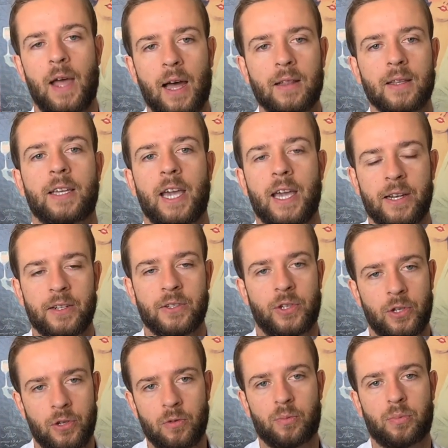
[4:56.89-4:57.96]
allocating
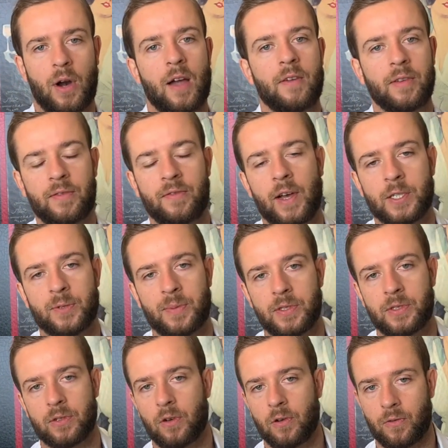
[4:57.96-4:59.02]
to private
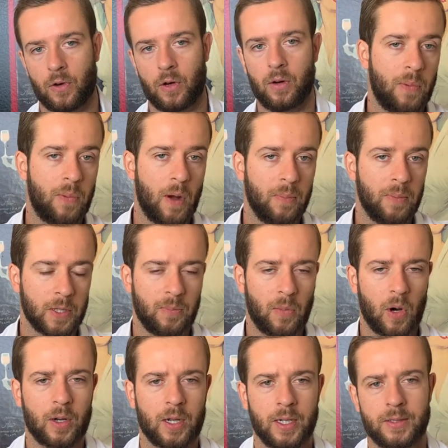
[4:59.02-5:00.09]
investments over public
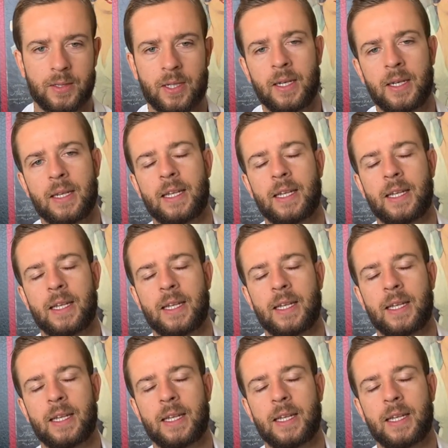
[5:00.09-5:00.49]
markets